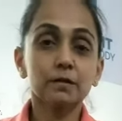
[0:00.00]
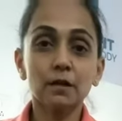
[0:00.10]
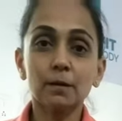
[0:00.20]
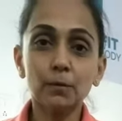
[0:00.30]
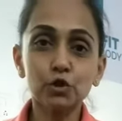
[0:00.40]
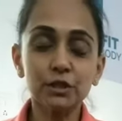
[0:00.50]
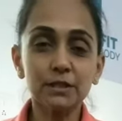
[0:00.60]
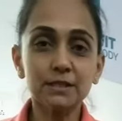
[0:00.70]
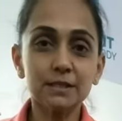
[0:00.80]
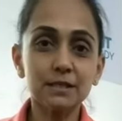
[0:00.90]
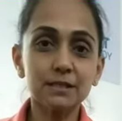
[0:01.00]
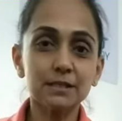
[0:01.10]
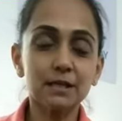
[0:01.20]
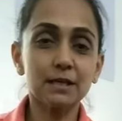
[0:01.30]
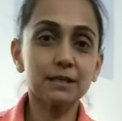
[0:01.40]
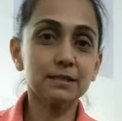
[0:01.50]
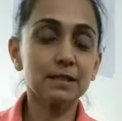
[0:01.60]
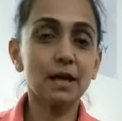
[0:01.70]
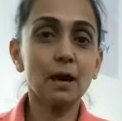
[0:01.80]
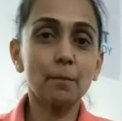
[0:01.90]
Thermogenesis is
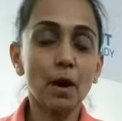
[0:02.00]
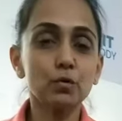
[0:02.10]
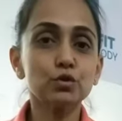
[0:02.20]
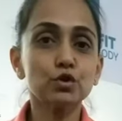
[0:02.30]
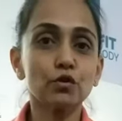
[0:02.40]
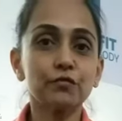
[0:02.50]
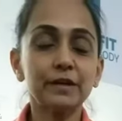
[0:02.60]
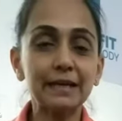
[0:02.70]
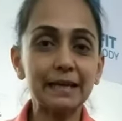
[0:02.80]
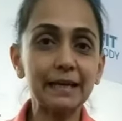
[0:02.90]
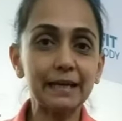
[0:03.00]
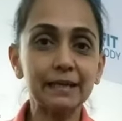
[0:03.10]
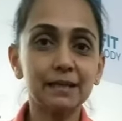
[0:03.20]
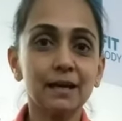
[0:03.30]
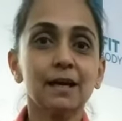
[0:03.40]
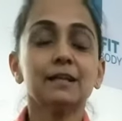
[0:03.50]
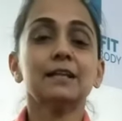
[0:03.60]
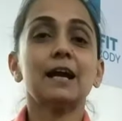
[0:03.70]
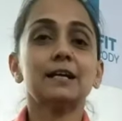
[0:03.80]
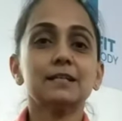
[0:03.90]
the amount of heat
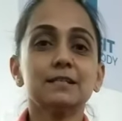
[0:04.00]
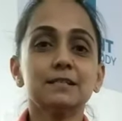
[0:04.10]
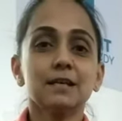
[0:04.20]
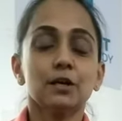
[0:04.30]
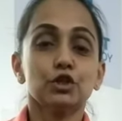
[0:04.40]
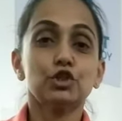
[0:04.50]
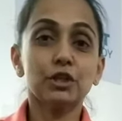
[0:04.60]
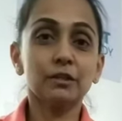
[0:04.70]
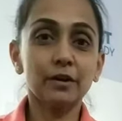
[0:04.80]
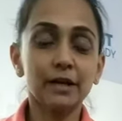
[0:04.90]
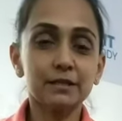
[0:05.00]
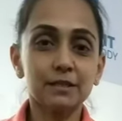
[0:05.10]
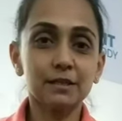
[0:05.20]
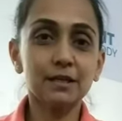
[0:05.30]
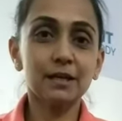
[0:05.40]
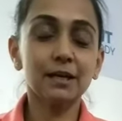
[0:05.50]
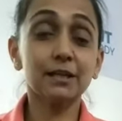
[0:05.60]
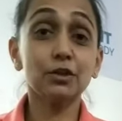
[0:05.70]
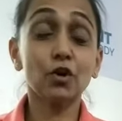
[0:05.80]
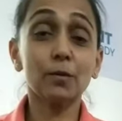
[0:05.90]
that is generated
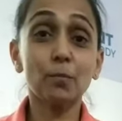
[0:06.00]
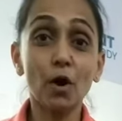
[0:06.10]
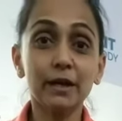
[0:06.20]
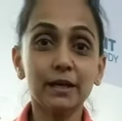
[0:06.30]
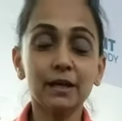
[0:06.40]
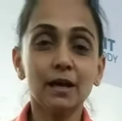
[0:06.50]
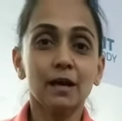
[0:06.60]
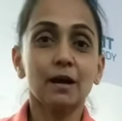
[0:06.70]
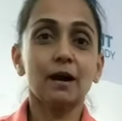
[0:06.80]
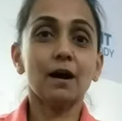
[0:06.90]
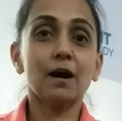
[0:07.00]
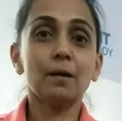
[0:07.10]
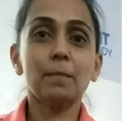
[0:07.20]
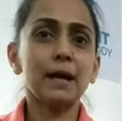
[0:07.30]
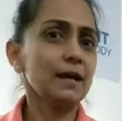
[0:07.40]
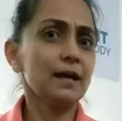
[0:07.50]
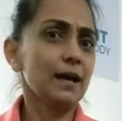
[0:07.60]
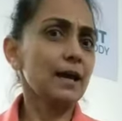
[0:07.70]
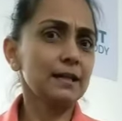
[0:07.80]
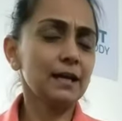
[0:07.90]
in your body by
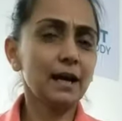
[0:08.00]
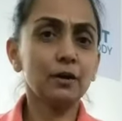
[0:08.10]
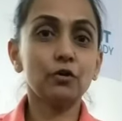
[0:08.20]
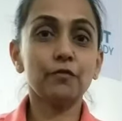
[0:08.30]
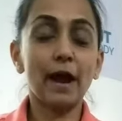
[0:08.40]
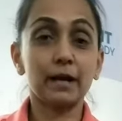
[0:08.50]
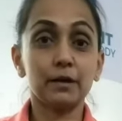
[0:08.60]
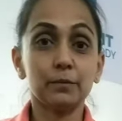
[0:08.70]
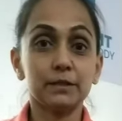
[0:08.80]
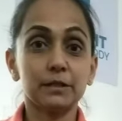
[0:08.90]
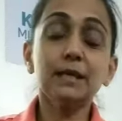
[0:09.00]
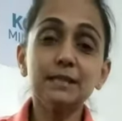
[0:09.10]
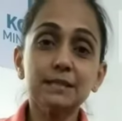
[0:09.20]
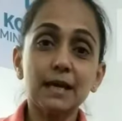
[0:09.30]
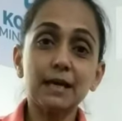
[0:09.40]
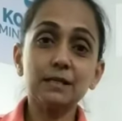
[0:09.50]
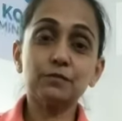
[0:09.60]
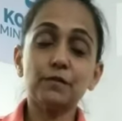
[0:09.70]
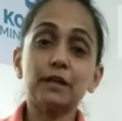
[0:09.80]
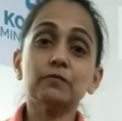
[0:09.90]
any kind of activity. These
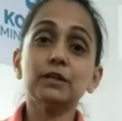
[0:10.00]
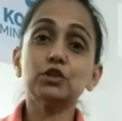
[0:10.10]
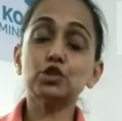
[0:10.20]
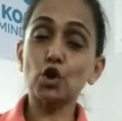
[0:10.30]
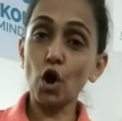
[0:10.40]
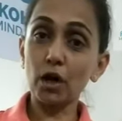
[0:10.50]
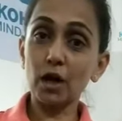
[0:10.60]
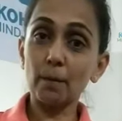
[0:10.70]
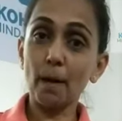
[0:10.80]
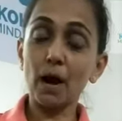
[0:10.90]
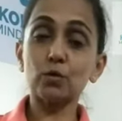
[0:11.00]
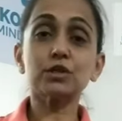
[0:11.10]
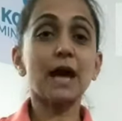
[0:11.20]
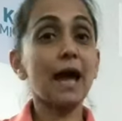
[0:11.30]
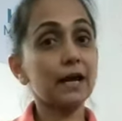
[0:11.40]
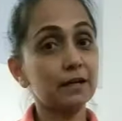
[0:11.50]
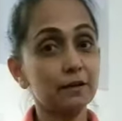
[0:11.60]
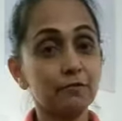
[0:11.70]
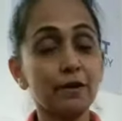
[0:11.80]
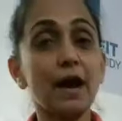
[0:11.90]
days when we talk about
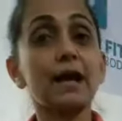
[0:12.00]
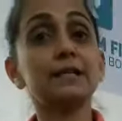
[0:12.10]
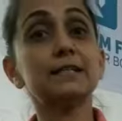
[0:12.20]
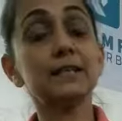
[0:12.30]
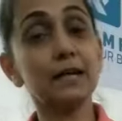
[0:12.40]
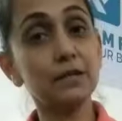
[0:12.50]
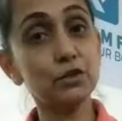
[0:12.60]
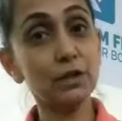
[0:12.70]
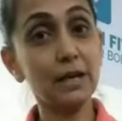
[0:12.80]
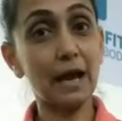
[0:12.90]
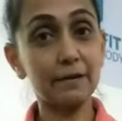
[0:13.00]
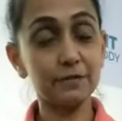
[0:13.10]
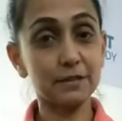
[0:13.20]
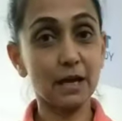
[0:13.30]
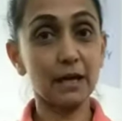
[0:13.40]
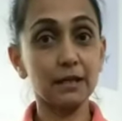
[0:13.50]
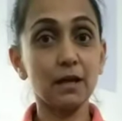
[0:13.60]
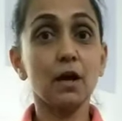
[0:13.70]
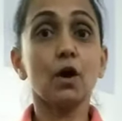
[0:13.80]
active and sedentary lifestyle,